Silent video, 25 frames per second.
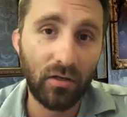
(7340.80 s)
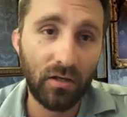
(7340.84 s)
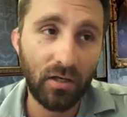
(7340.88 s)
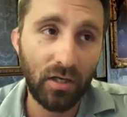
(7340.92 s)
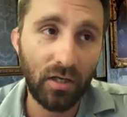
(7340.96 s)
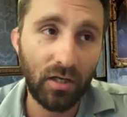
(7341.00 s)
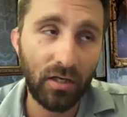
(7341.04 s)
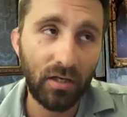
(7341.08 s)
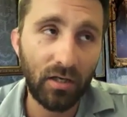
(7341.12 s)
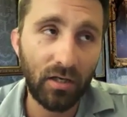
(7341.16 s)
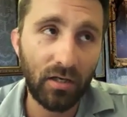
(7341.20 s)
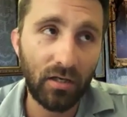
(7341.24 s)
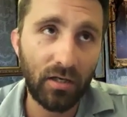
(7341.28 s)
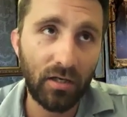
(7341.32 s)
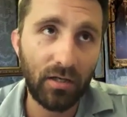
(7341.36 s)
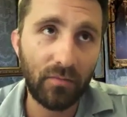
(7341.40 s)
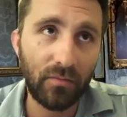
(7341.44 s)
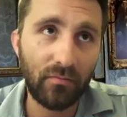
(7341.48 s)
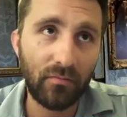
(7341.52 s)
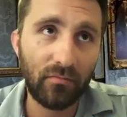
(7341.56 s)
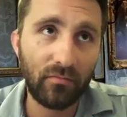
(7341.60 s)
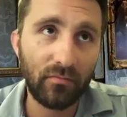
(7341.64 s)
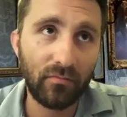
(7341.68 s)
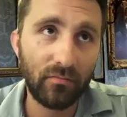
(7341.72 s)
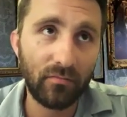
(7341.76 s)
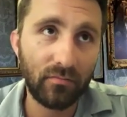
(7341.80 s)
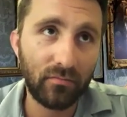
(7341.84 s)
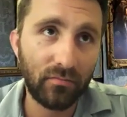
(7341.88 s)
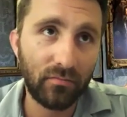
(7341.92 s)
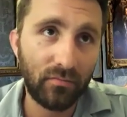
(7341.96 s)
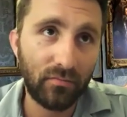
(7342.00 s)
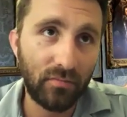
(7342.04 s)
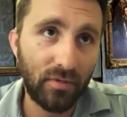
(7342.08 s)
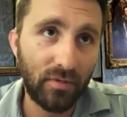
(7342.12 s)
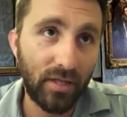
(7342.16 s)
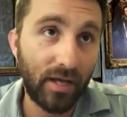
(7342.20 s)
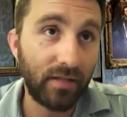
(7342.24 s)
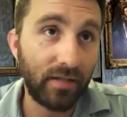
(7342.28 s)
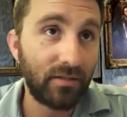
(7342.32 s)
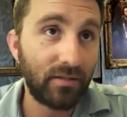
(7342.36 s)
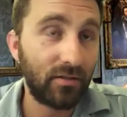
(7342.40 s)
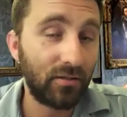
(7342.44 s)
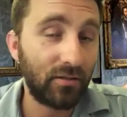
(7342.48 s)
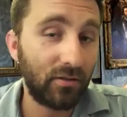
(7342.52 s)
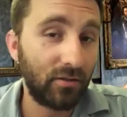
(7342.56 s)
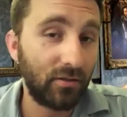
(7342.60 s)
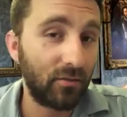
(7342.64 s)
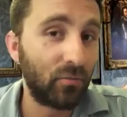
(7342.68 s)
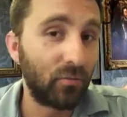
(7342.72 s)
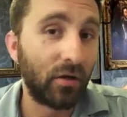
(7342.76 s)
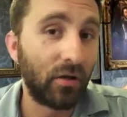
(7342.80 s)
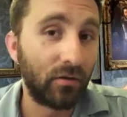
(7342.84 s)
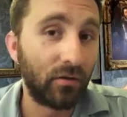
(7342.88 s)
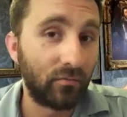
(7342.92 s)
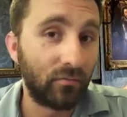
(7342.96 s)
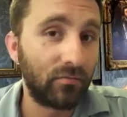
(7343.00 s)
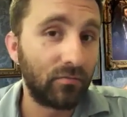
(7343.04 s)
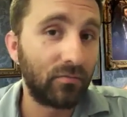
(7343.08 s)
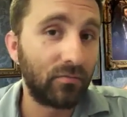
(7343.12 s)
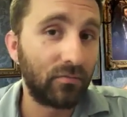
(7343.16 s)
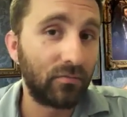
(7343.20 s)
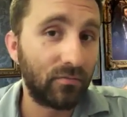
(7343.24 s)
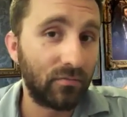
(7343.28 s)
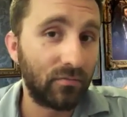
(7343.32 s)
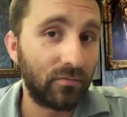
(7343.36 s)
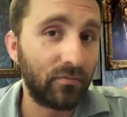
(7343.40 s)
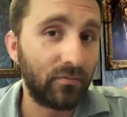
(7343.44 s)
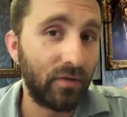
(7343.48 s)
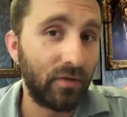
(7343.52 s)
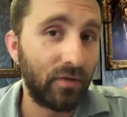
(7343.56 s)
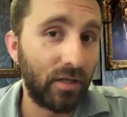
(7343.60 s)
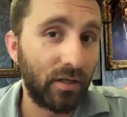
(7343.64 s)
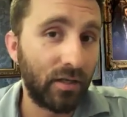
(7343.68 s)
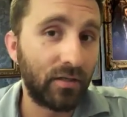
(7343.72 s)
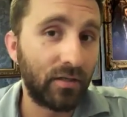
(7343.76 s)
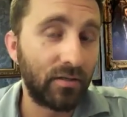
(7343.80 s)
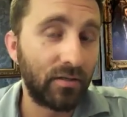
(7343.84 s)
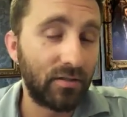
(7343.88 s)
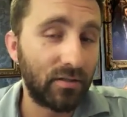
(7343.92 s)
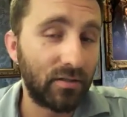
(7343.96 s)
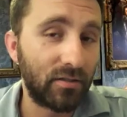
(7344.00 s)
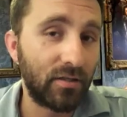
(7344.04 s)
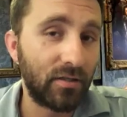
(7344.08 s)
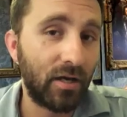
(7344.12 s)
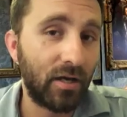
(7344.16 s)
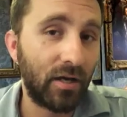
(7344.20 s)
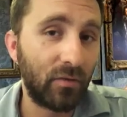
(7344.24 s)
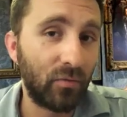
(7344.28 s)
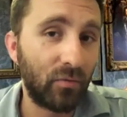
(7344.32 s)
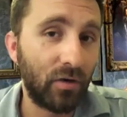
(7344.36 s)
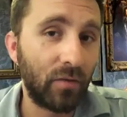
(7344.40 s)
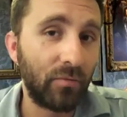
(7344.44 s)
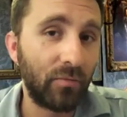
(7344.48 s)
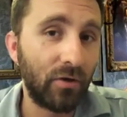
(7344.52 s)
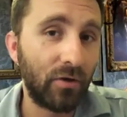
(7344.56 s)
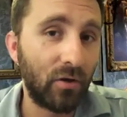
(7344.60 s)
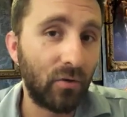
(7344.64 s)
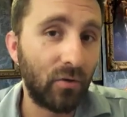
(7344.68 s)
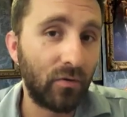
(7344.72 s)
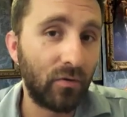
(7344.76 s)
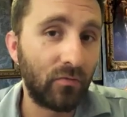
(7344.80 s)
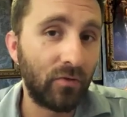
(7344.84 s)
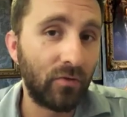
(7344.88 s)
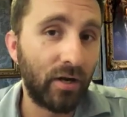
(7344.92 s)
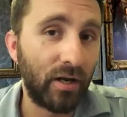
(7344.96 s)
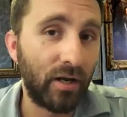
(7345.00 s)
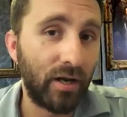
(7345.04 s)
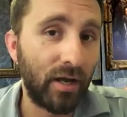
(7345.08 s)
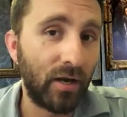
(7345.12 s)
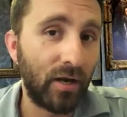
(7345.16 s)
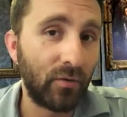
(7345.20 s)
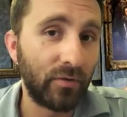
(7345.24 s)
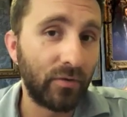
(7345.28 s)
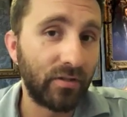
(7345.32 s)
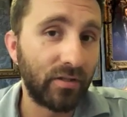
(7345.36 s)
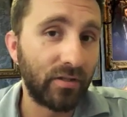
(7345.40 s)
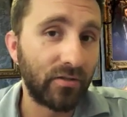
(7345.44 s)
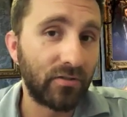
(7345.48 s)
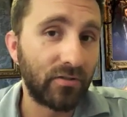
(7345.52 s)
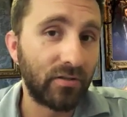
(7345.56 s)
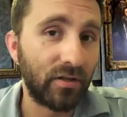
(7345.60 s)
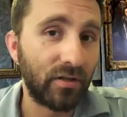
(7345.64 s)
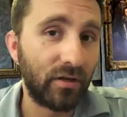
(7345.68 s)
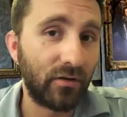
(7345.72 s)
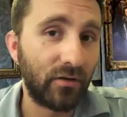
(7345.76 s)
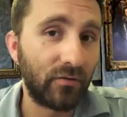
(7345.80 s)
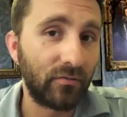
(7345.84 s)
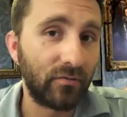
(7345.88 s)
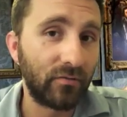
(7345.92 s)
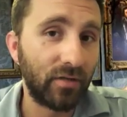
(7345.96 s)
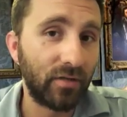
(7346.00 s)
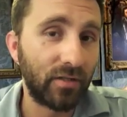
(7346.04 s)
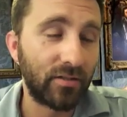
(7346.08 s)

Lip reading: Really, that's a good one, and it's not where I'm going right now with this though.